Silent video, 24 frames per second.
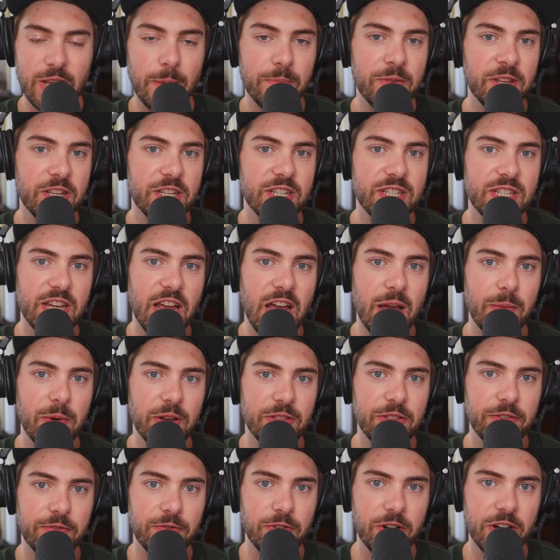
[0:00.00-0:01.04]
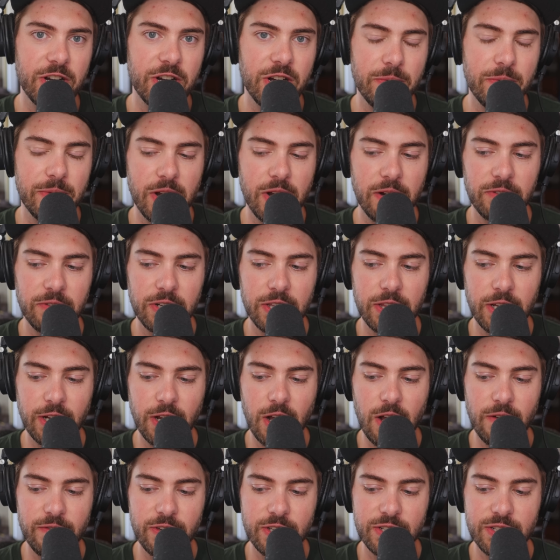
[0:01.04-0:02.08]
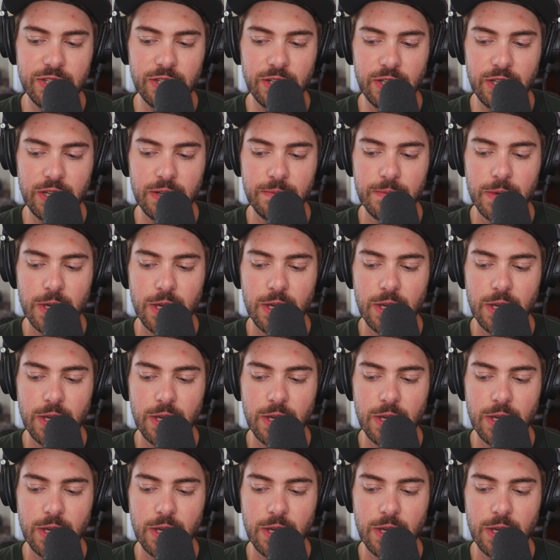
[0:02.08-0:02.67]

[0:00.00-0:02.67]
something to say about the freedom and everything, obviously.